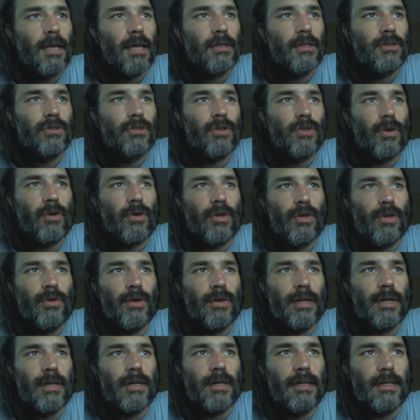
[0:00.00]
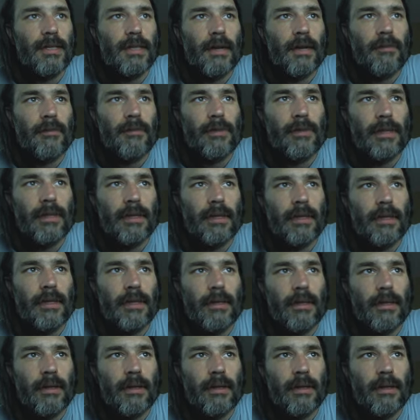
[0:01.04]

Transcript: So you can definitely